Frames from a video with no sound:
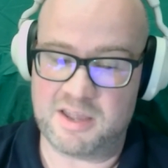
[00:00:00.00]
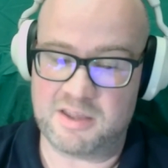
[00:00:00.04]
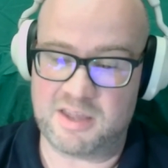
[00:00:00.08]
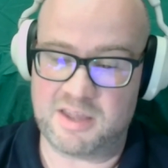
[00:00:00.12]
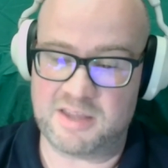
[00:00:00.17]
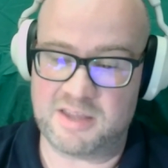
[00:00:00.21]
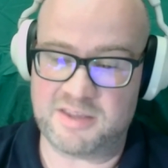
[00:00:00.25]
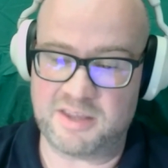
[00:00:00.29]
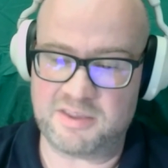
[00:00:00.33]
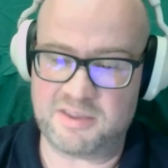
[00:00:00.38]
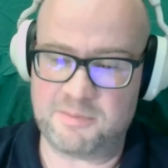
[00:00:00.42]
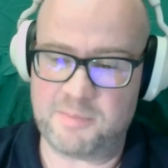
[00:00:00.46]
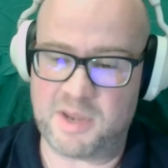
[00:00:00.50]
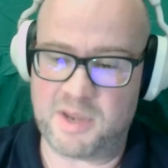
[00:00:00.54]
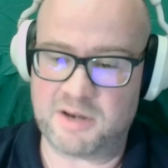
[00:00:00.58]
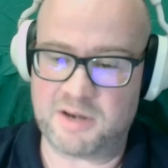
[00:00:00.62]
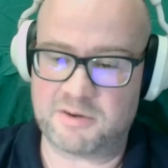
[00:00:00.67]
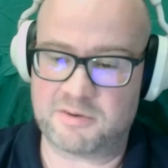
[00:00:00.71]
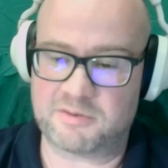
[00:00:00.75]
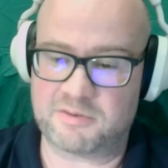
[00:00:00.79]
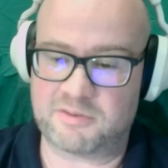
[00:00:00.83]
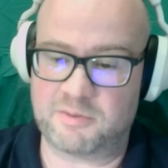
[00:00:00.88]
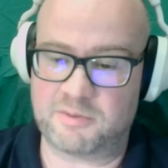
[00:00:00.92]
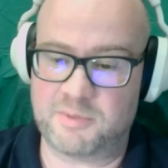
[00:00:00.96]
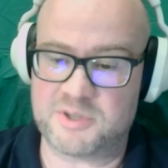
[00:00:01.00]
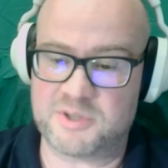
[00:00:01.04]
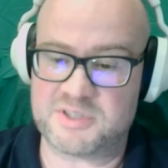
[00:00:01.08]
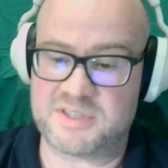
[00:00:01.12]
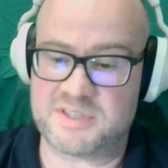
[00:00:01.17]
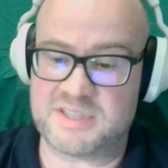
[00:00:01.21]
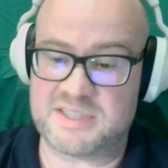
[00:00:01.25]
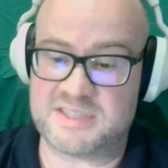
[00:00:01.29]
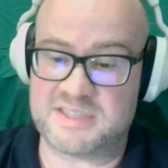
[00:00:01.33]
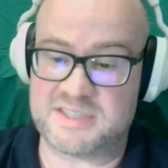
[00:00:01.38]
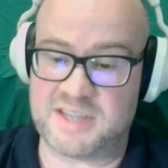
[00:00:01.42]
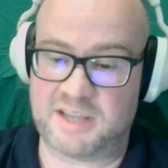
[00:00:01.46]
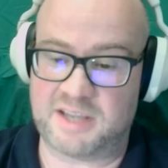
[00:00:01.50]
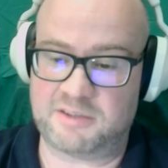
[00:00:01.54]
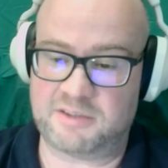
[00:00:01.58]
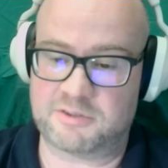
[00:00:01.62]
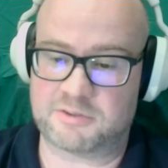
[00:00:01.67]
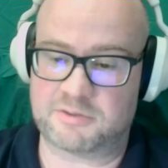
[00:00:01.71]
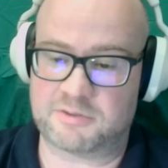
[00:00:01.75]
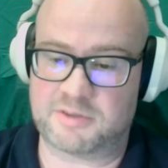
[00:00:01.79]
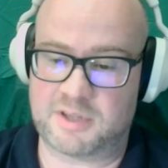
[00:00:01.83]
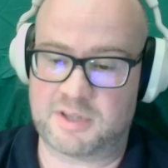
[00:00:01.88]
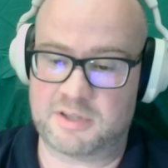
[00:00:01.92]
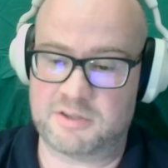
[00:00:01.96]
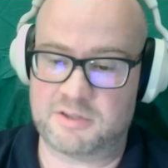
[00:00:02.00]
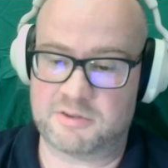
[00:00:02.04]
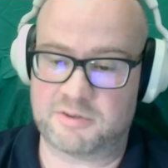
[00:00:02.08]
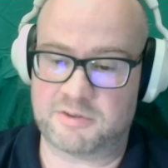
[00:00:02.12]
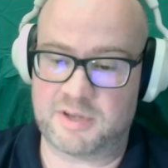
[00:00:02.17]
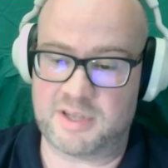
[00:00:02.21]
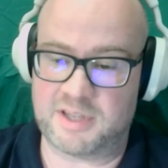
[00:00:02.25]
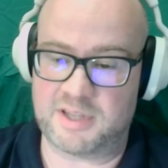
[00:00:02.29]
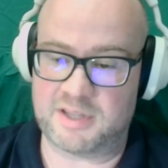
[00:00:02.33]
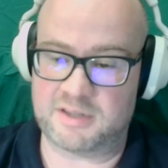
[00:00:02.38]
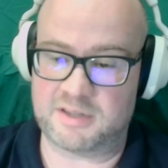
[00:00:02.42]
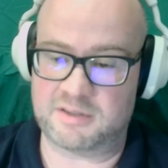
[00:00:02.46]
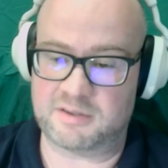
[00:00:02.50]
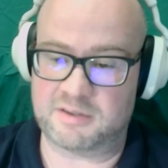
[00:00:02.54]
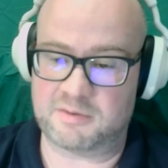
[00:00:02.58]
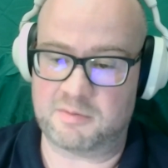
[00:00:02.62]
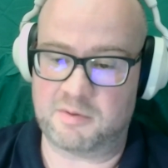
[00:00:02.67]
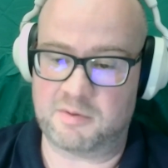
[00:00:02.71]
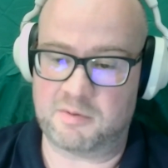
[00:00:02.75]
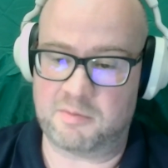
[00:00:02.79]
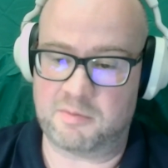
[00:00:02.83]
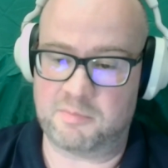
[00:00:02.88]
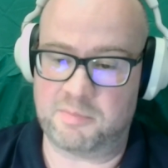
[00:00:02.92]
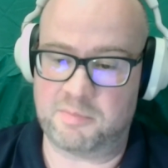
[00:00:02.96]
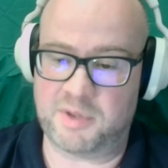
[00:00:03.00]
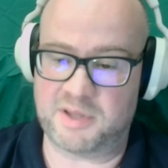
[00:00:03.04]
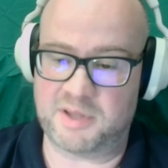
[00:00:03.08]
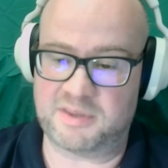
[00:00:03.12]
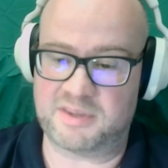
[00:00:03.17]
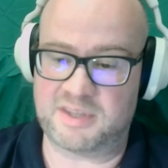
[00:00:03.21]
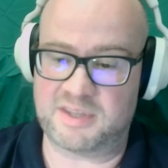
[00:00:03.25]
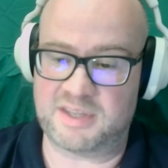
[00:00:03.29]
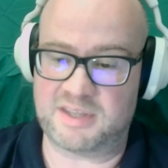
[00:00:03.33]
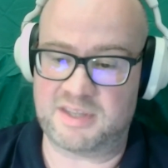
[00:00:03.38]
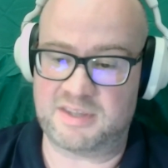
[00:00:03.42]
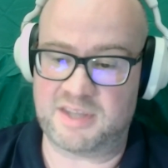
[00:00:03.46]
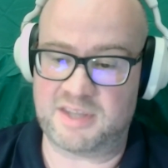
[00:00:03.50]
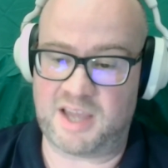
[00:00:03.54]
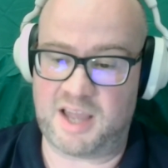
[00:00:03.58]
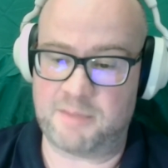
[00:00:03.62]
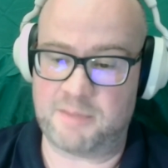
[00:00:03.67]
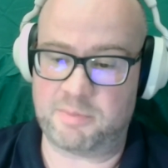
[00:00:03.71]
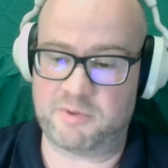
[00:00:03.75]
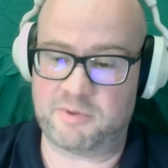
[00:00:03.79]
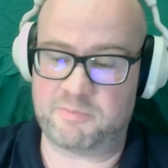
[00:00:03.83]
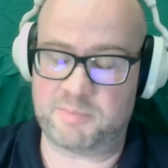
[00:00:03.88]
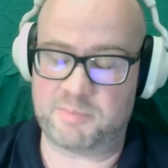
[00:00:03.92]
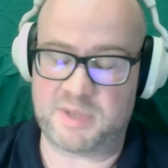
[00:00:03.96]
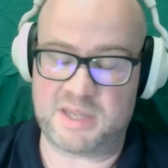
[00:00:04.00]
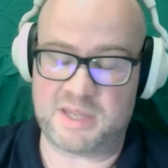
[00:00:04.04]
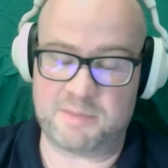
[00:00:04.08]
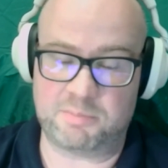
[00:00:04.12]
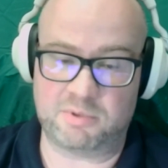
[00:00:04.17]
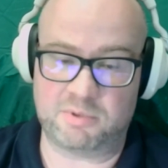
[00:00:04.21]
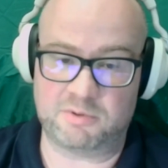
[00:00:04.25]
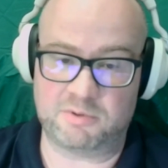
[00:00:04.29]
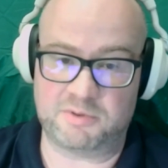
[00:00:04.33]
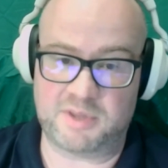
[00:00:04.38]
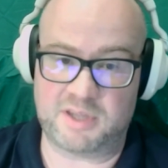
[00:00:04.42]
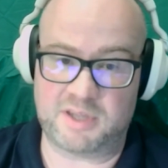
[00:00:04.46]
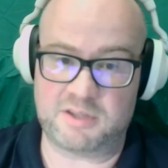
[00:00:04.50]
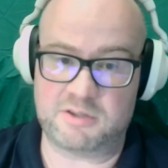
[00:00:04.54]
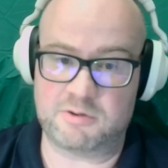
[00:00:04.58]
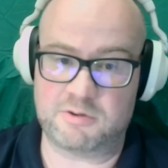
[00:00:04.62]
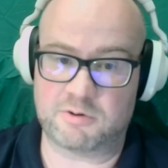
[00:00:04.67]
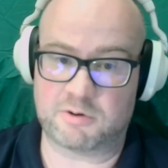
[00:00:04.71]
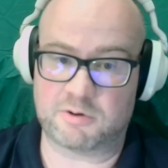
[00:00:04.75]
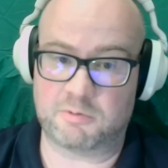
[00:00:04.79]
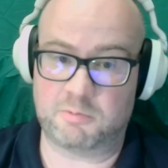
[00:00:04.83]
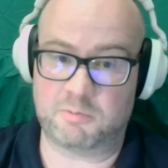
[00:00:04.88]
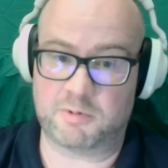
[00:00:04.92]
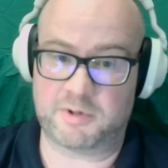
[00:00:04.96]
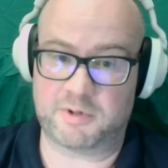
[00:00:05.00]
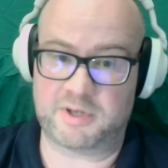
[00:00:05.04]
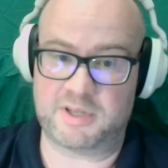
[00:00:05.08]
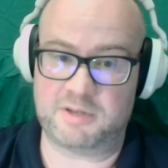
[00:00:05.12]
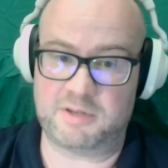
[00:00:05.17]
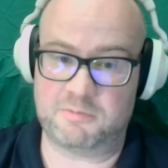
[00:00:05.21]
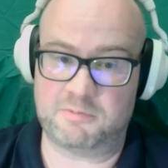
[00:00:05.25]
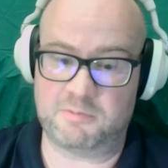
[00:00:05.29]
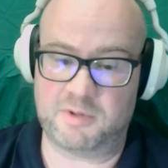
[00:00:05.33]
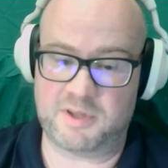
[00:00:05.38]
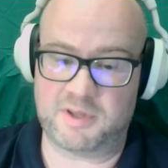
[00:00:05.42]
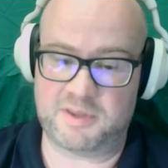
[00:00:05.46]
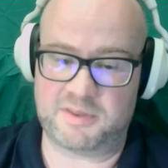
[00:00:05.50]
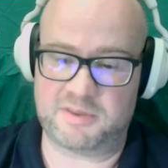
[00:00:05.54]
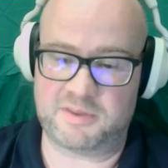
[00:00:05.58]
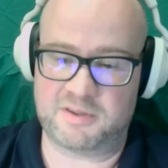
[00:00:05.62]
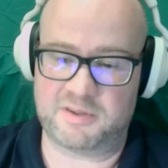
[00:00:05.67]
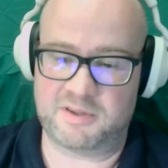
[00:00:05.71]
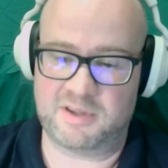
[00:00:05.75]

It doesn't matter so much the sector that you're in, but the type of people that you are working with.